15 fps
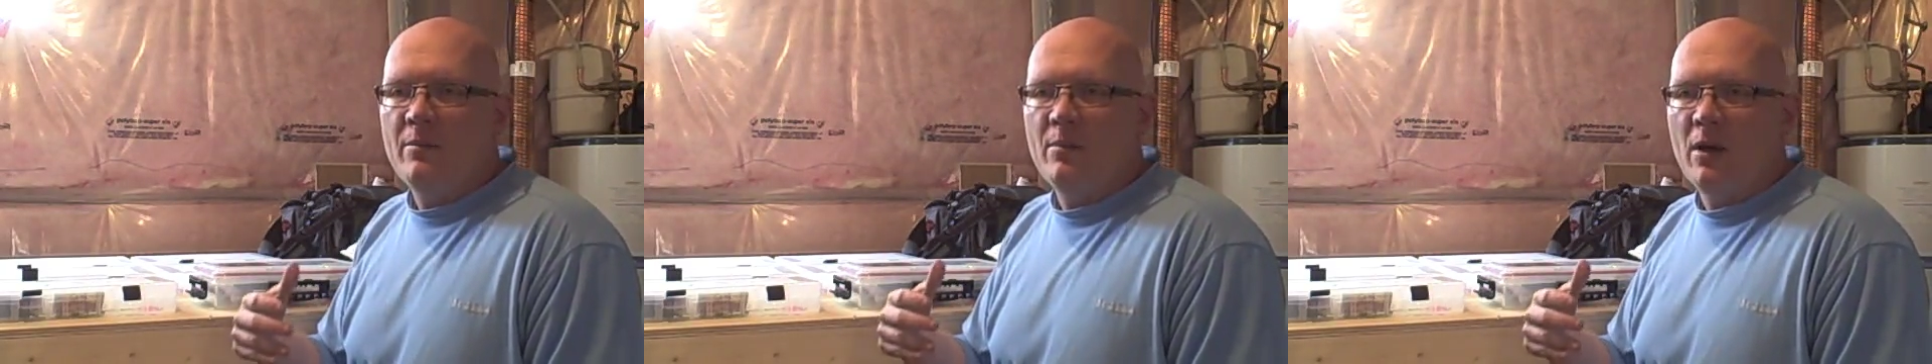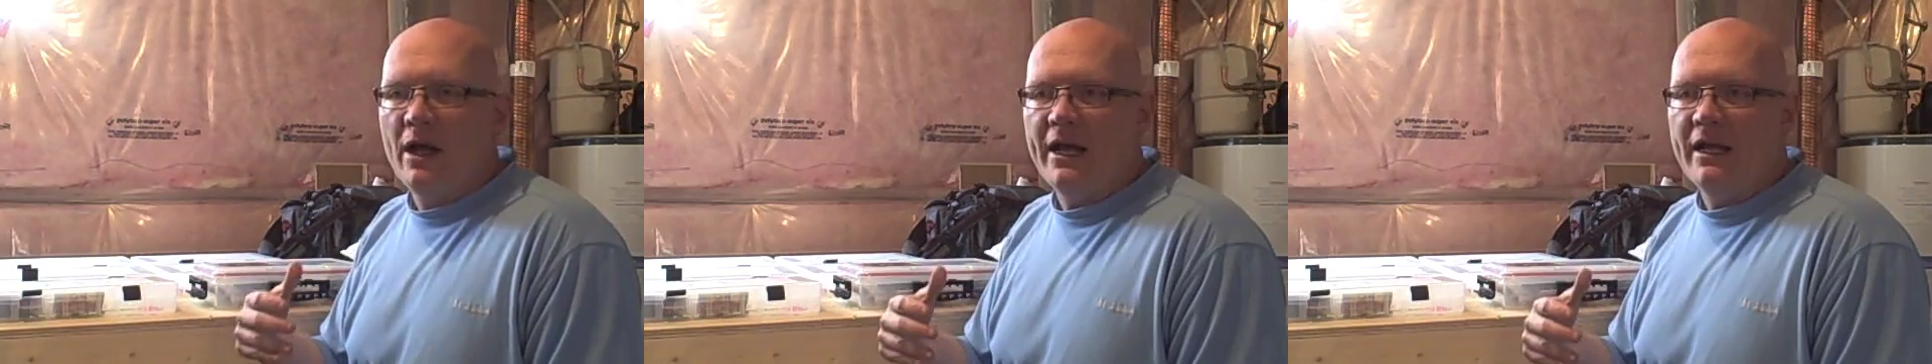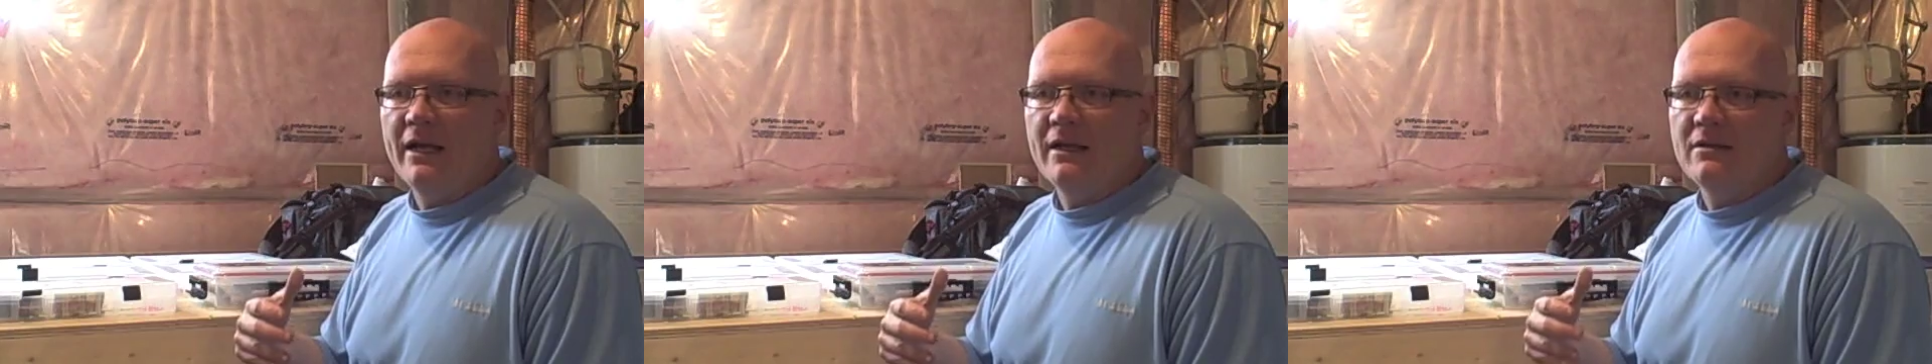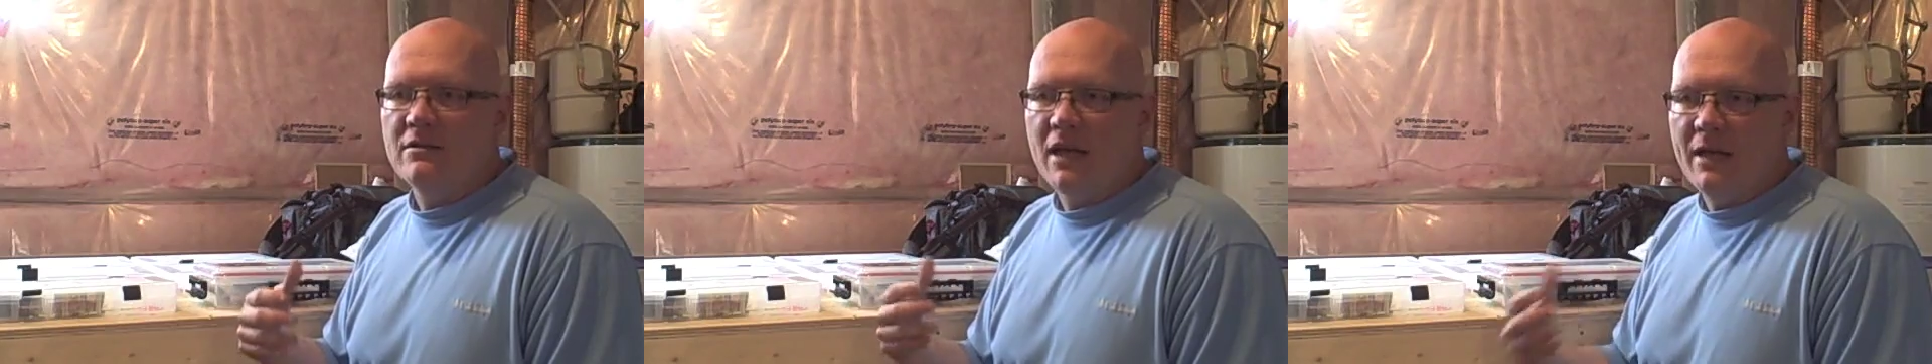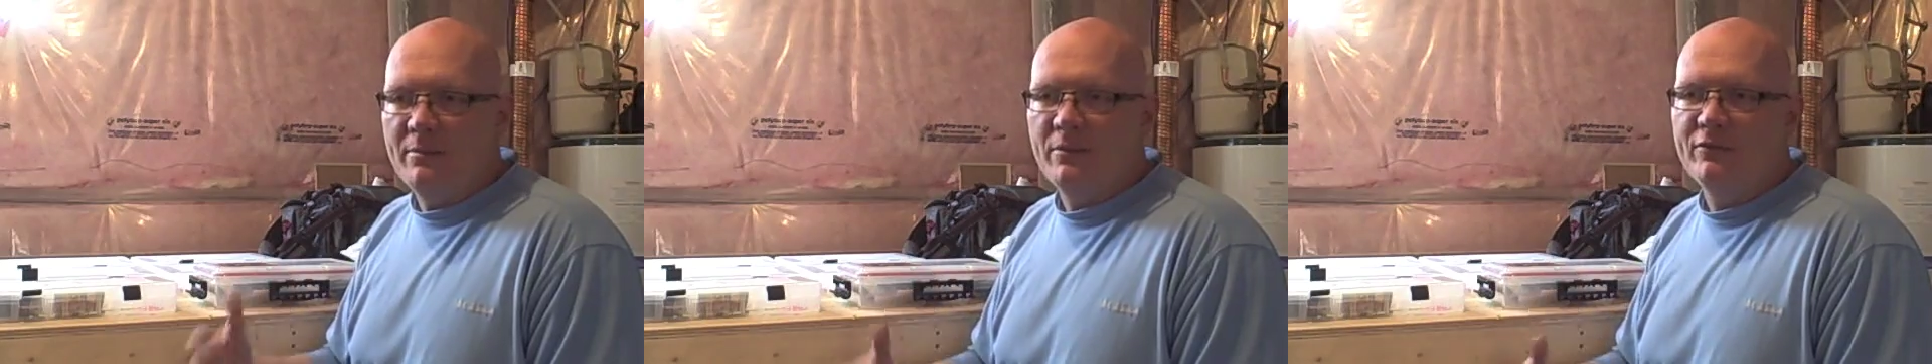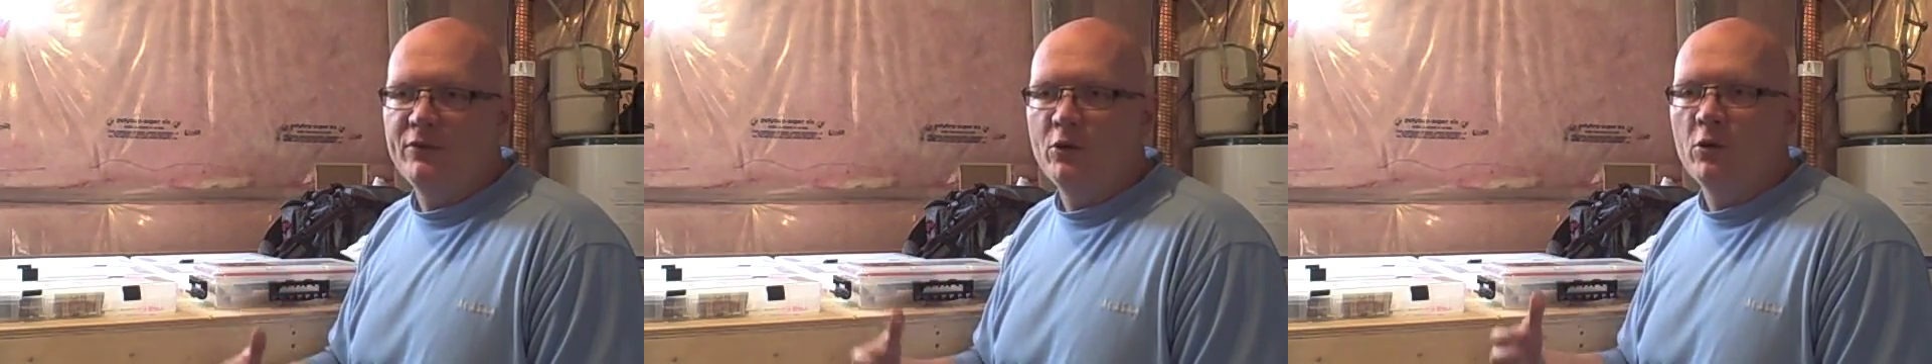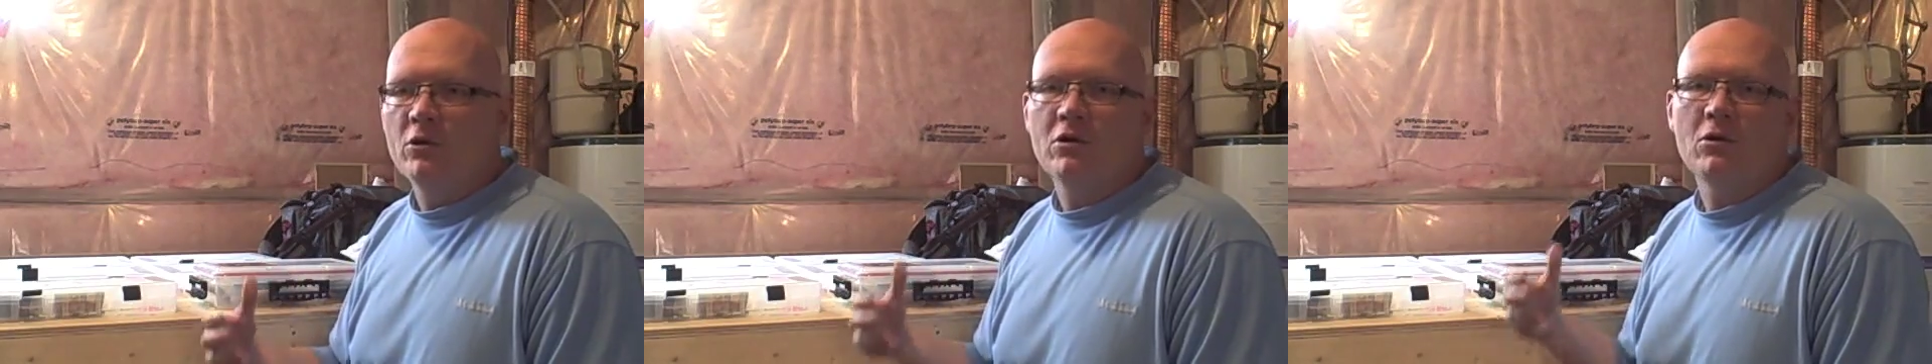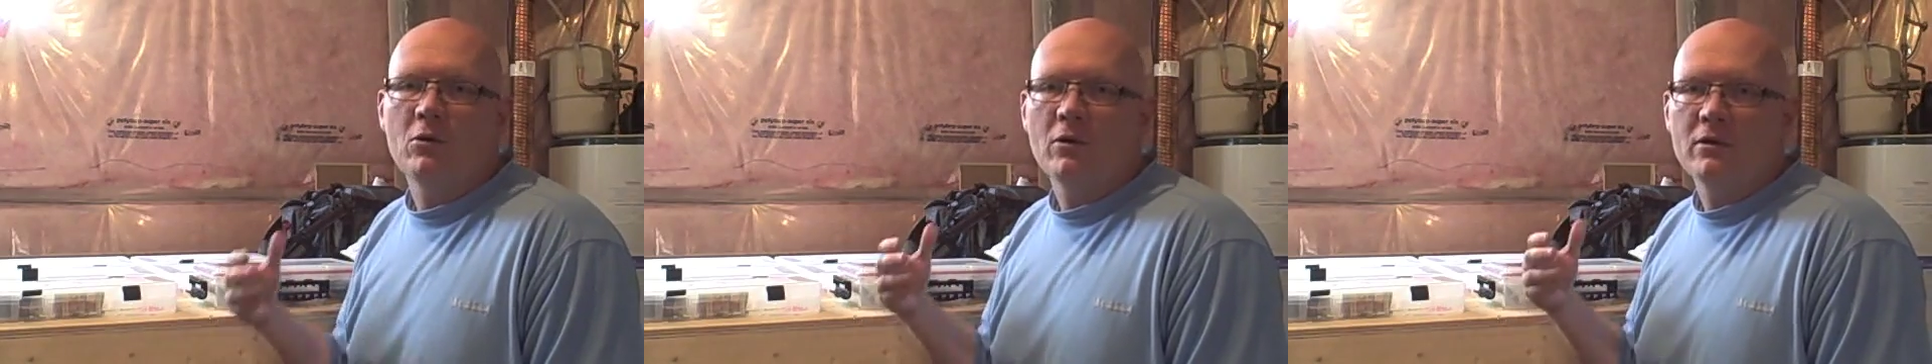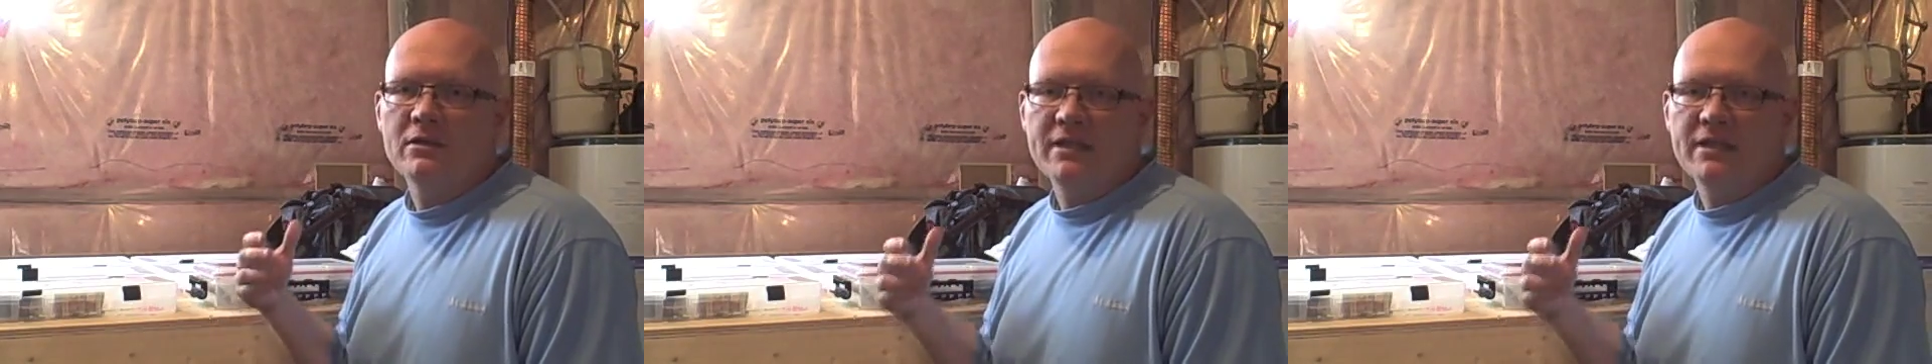by type of lure or